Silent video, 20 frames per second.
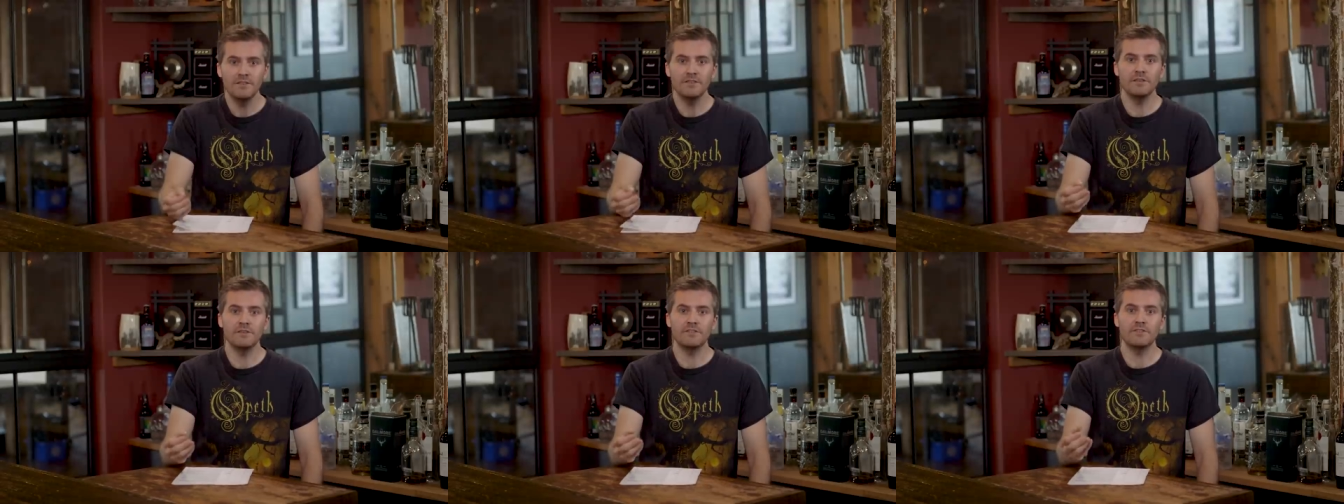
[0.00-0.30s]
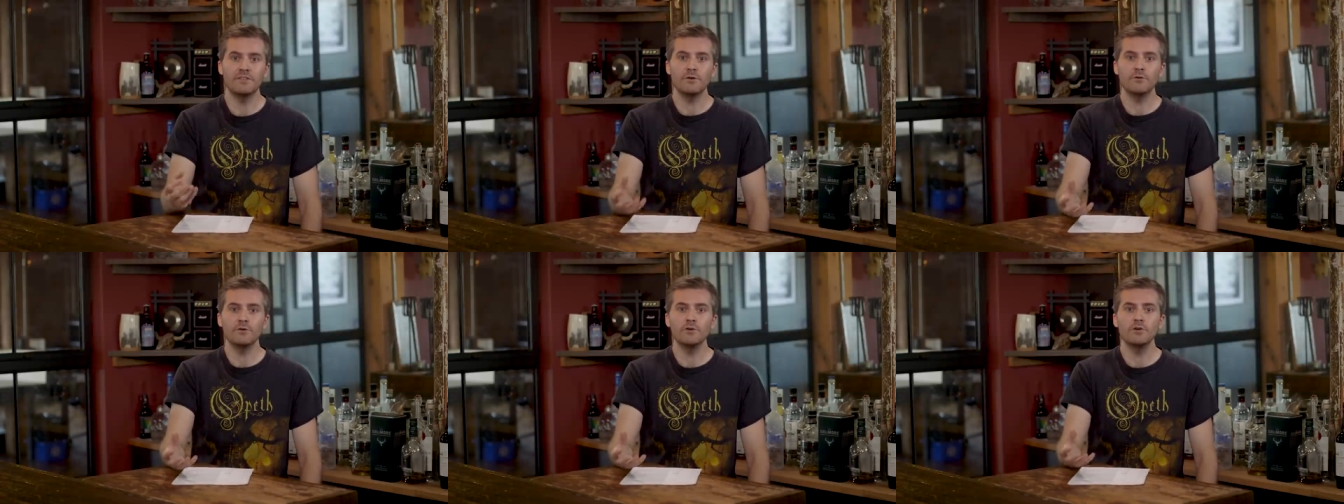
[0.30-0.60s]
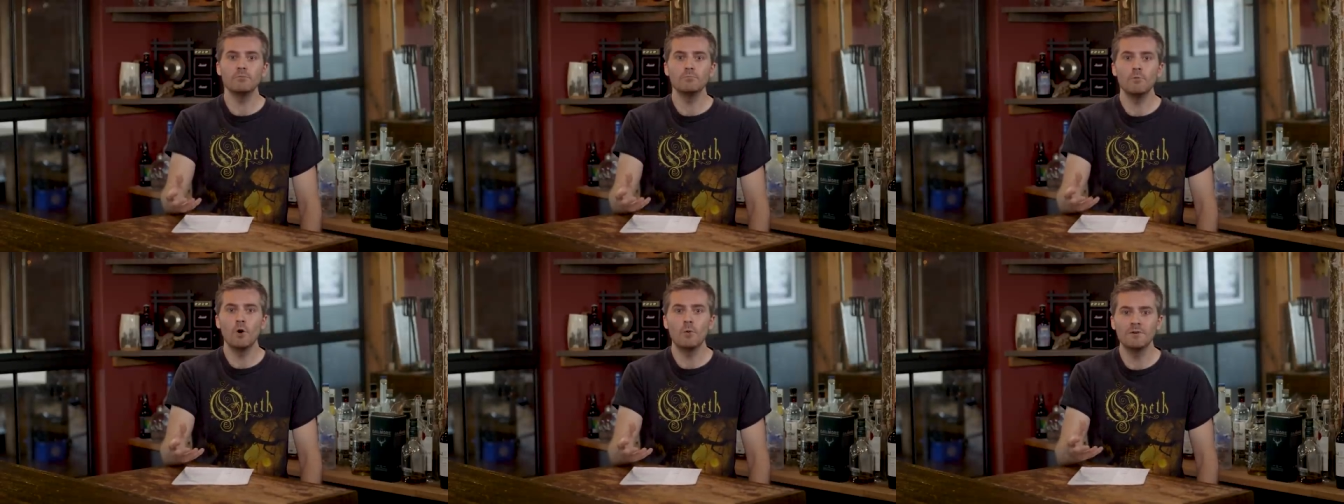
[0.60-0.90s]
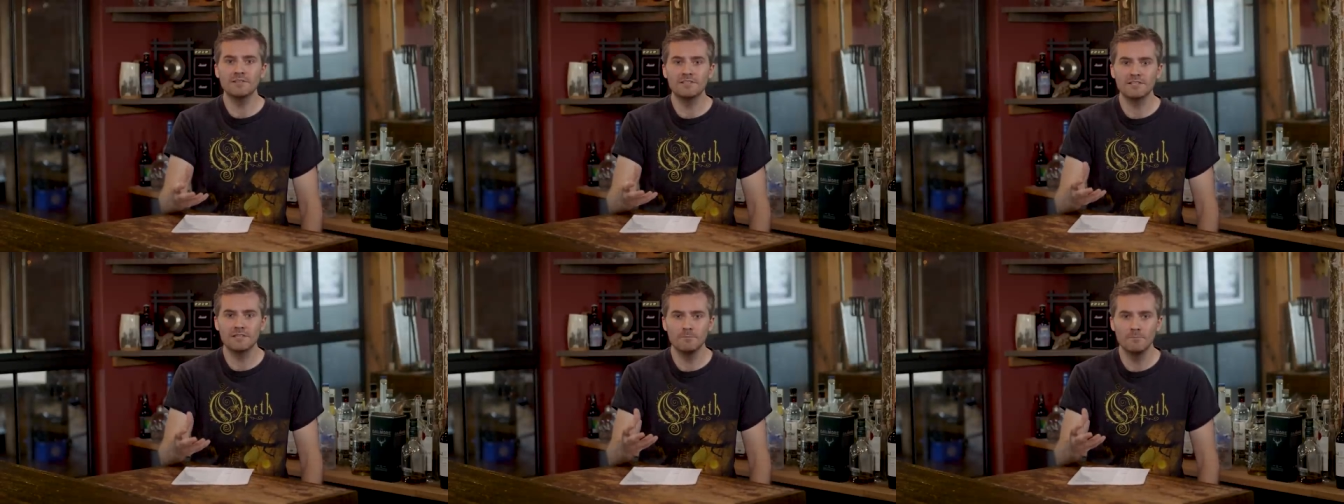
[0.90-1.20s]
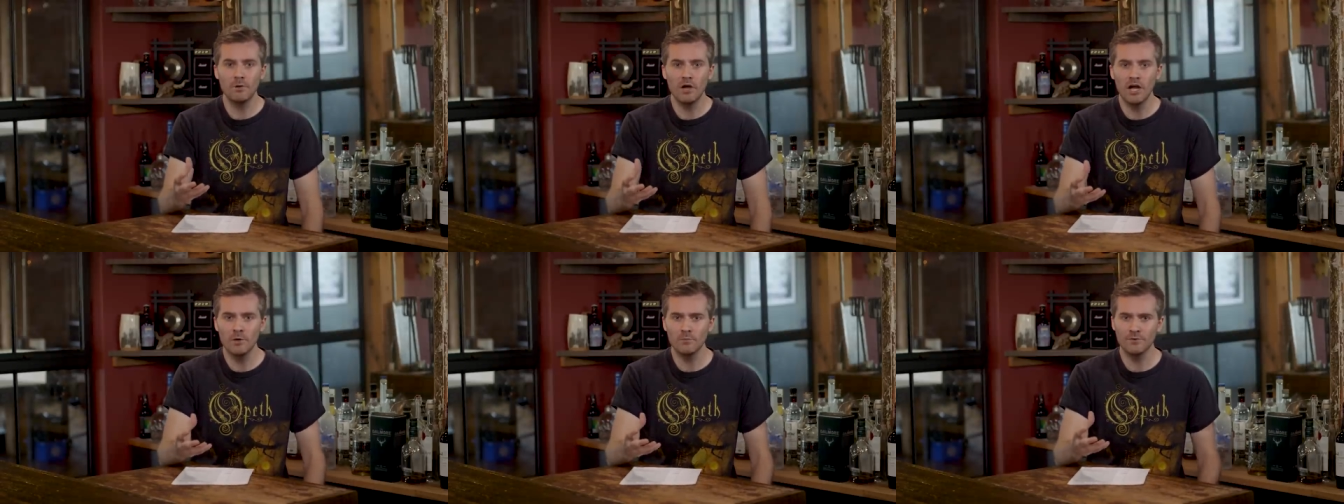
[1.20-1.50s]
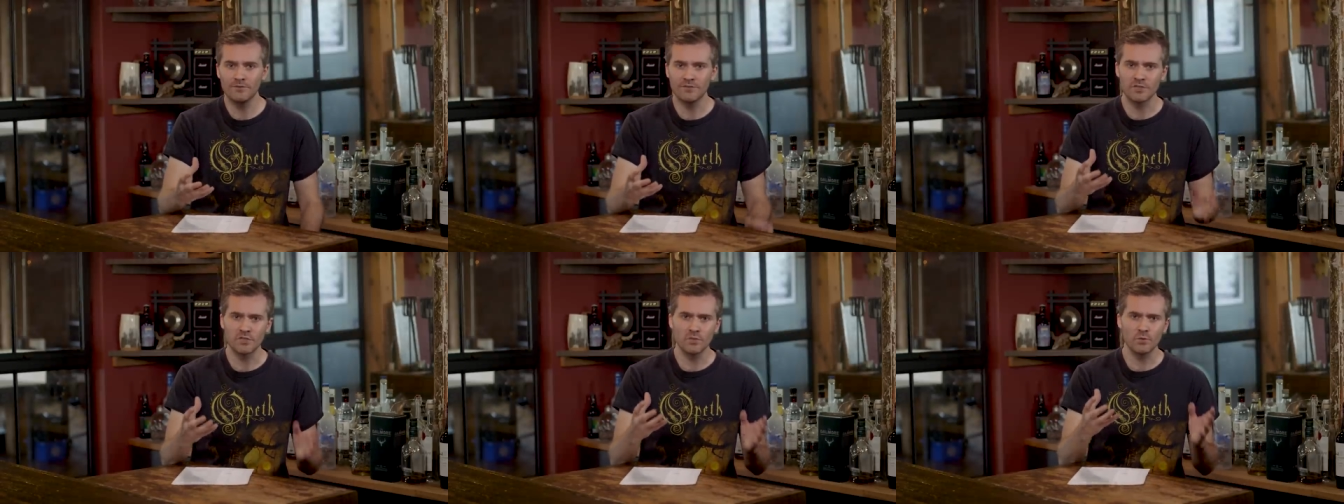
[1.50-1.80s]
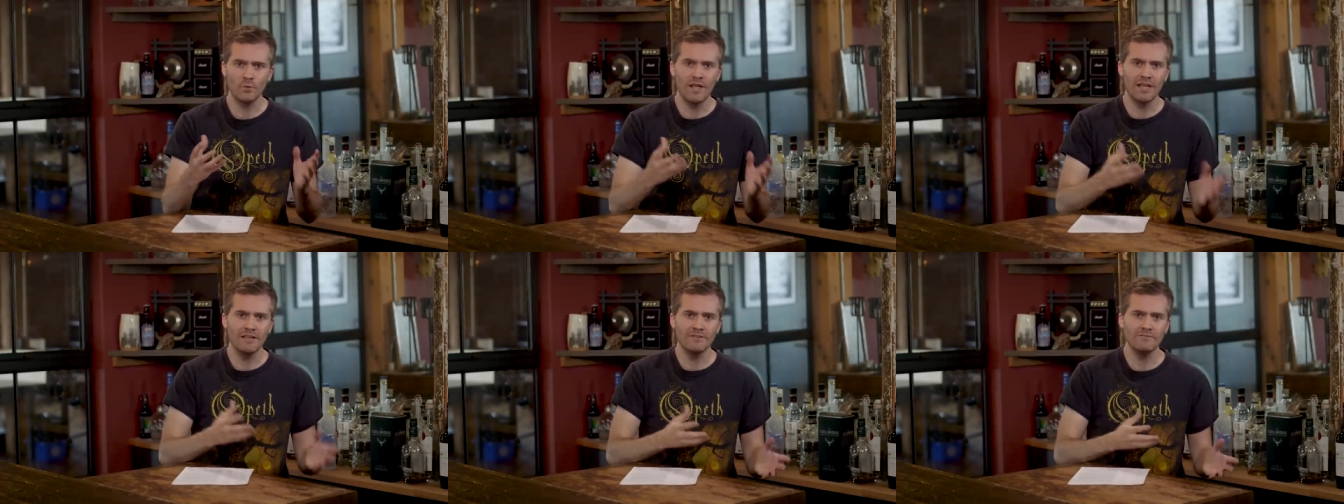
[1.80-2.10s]
The ethereal moments combined with the
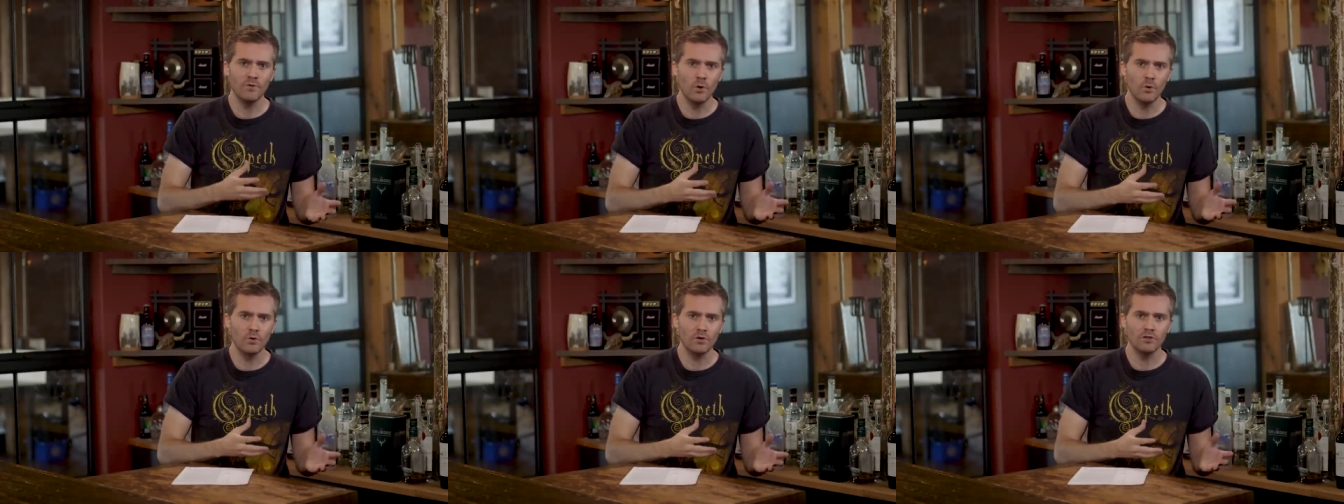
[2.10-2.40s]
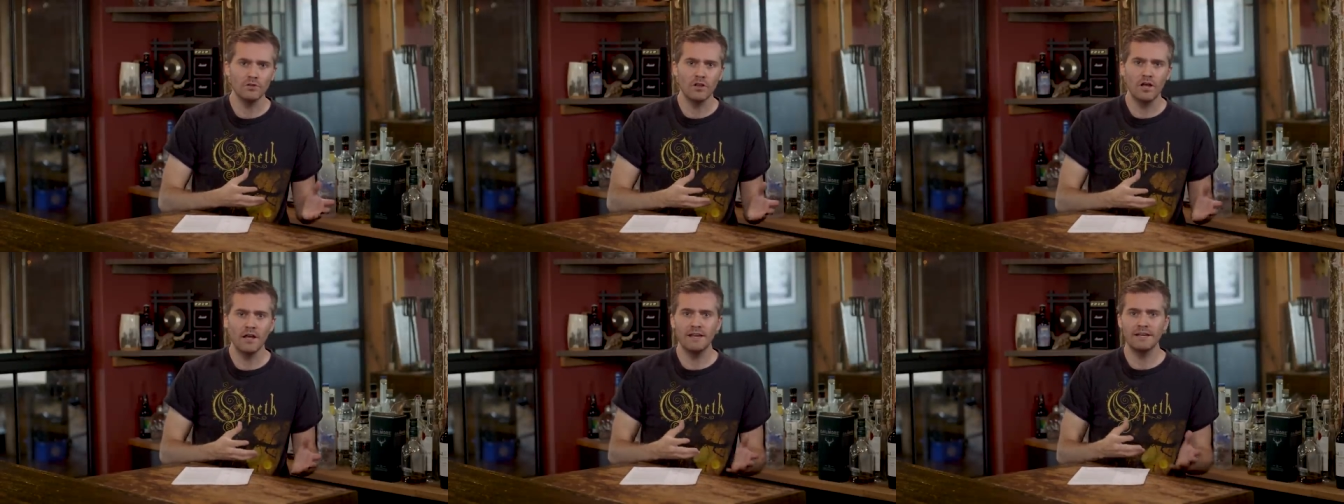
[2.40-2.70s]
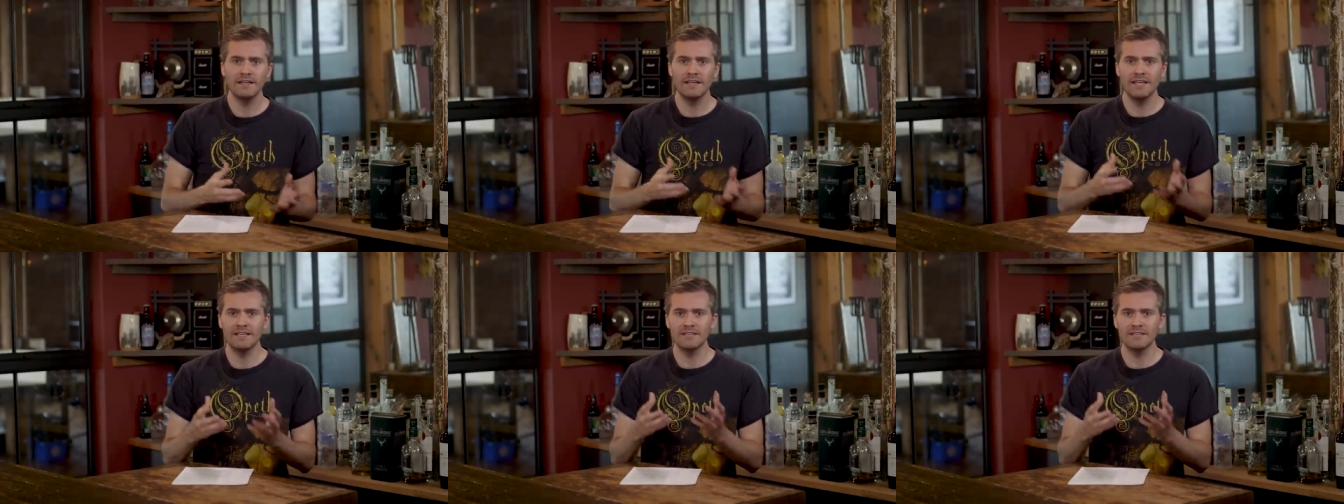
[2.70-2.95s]
swaying vocal line